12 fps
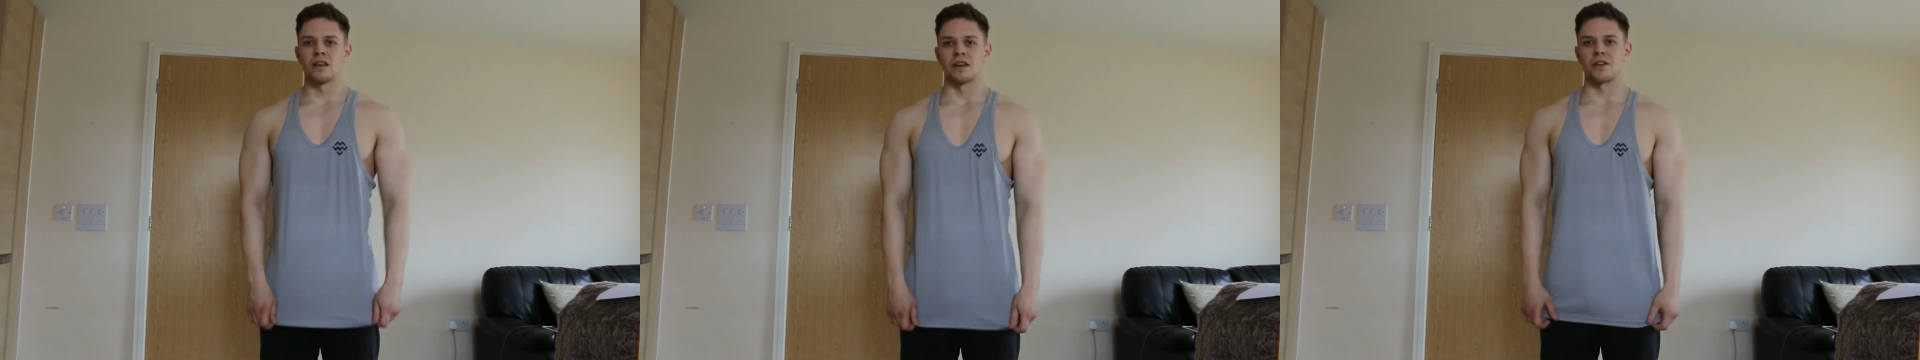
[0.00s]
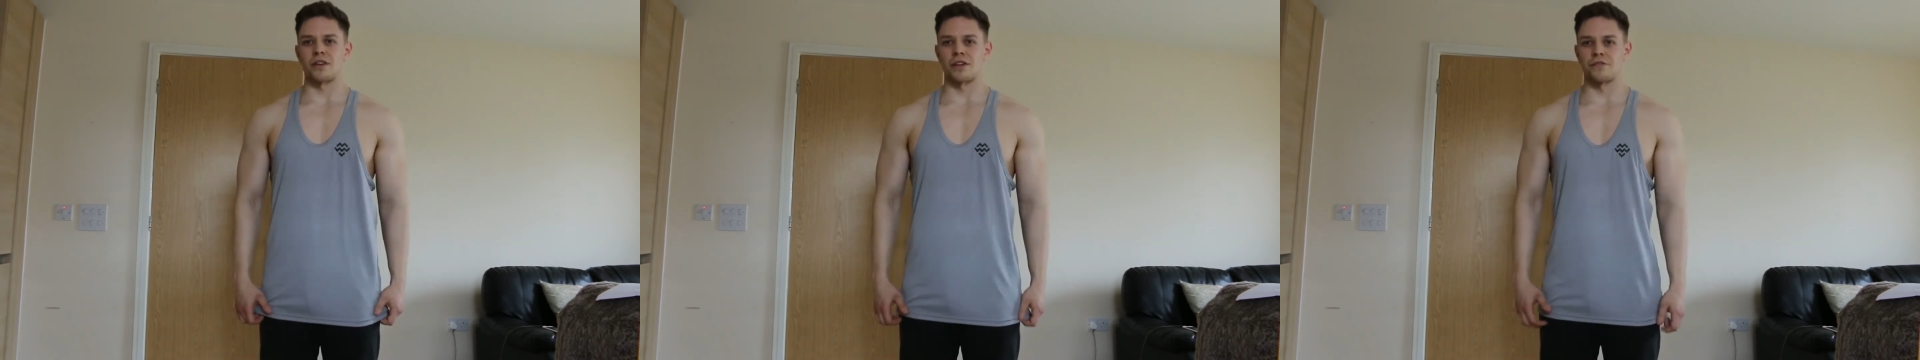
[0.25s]

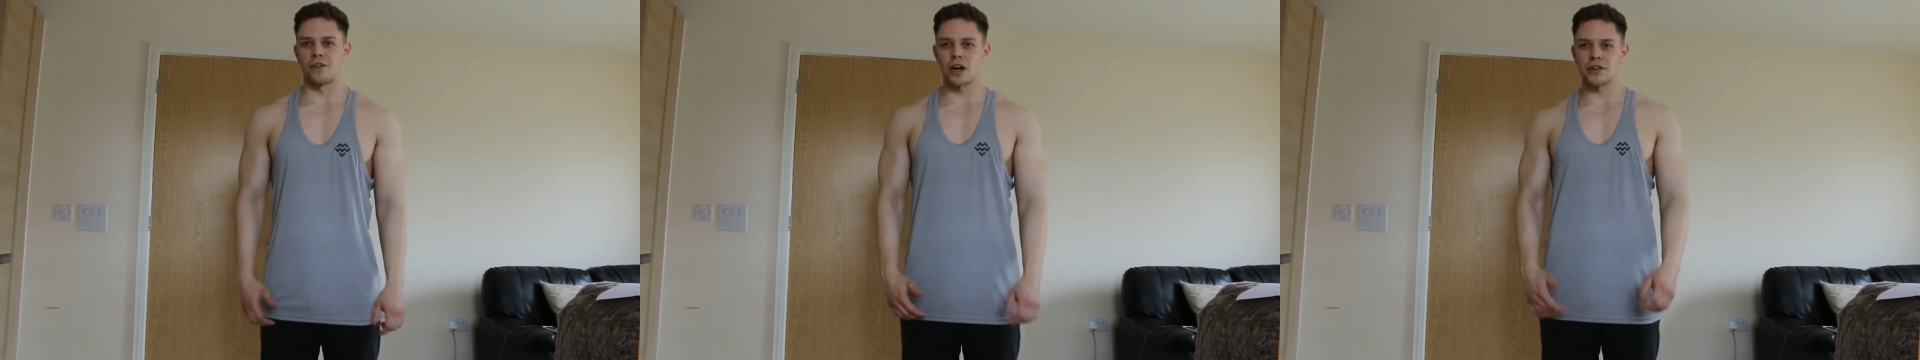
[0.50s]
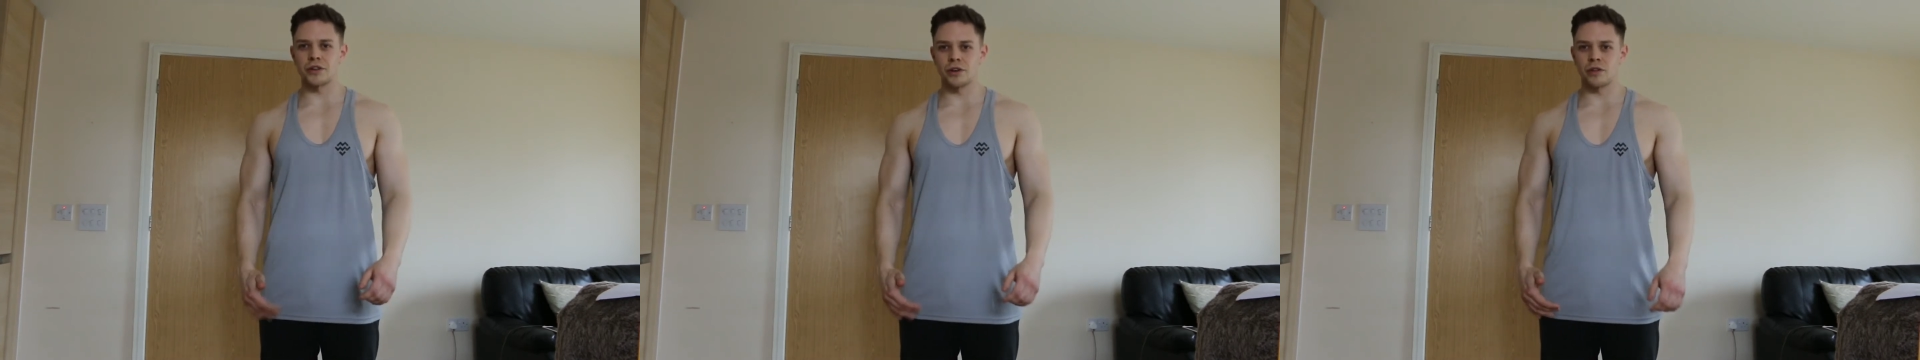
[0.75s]
It's
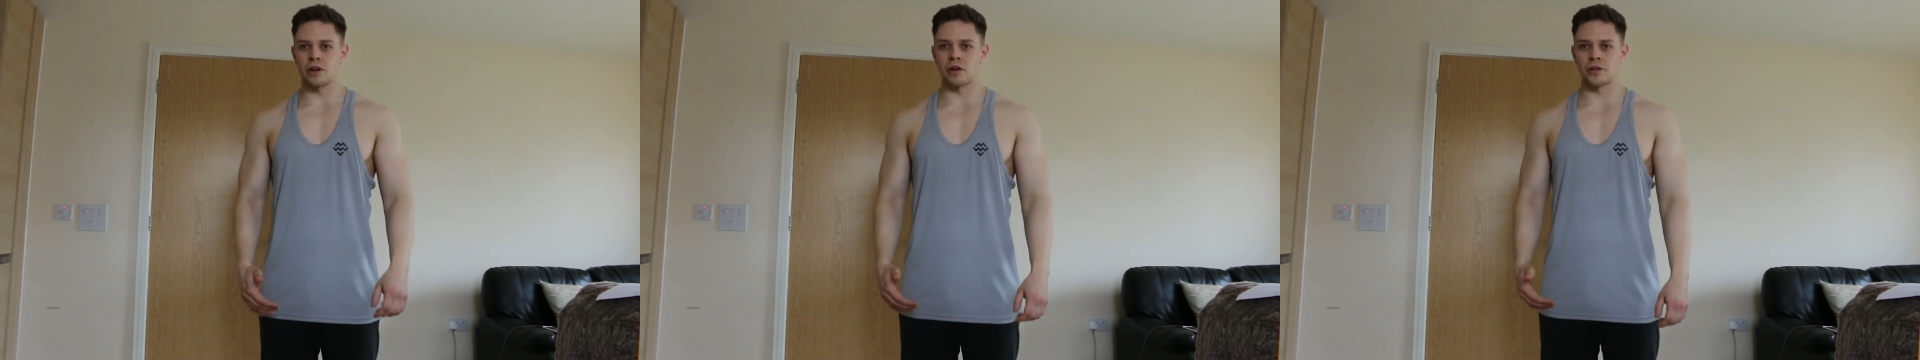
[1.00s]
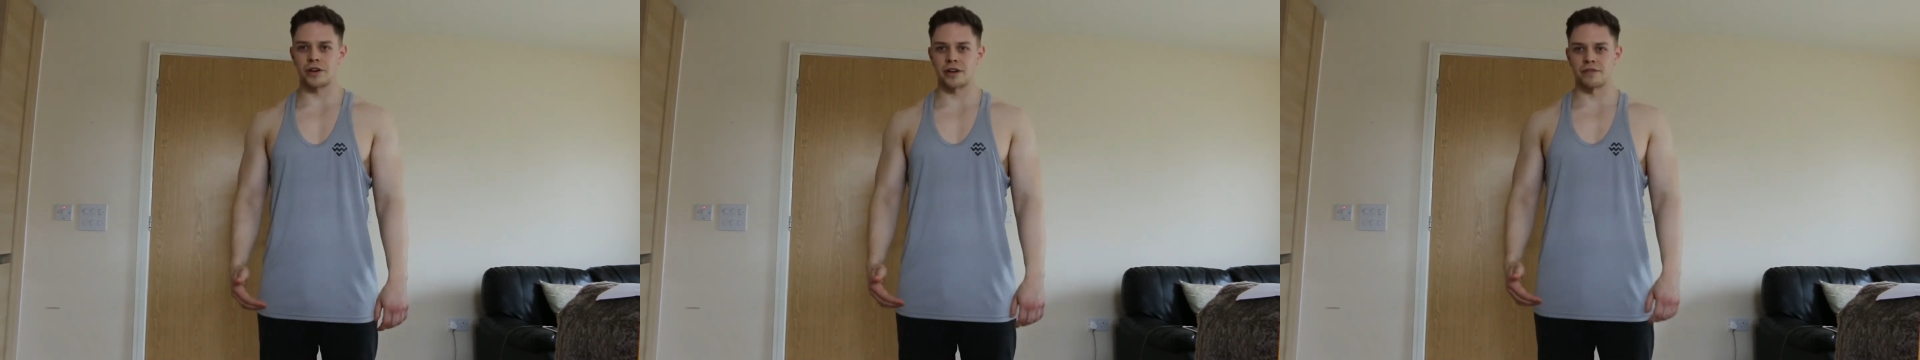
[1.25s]
virgin on the
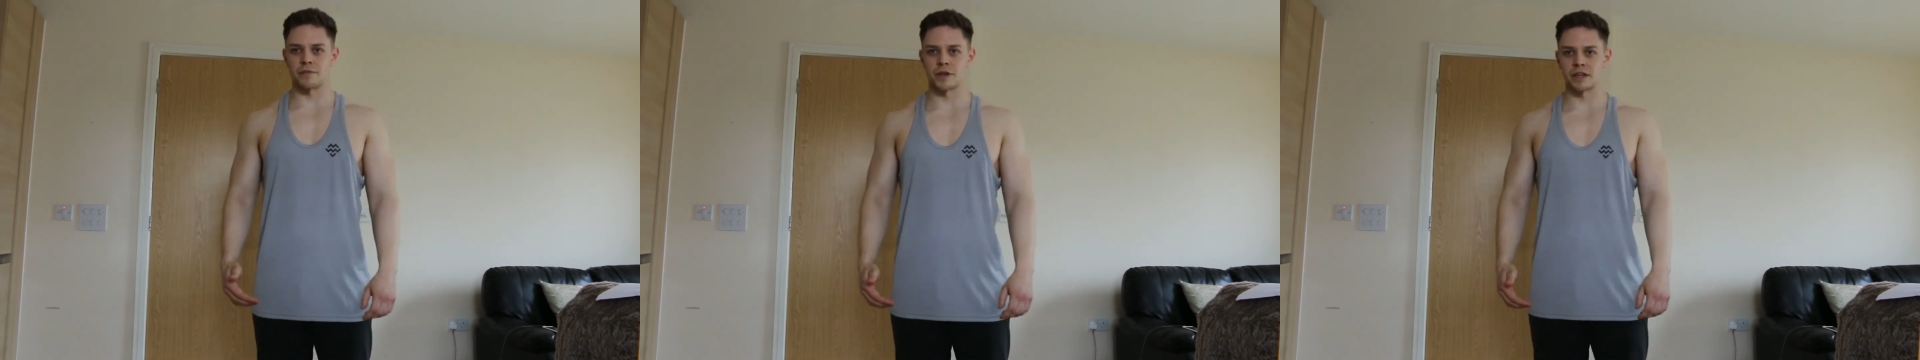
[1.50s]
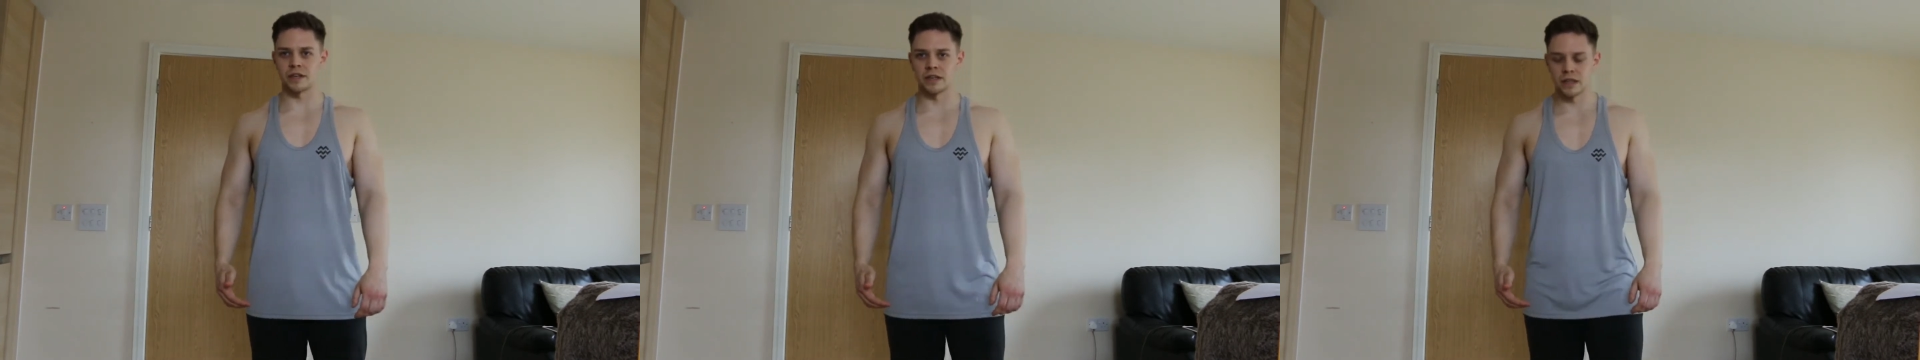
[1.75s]
long side for
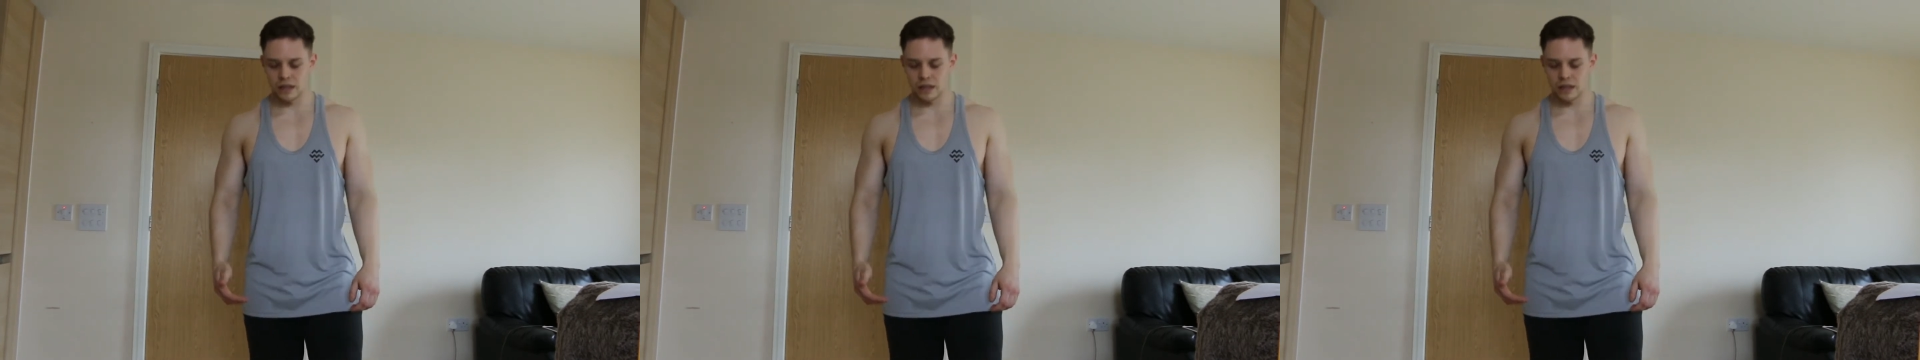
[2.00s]
me,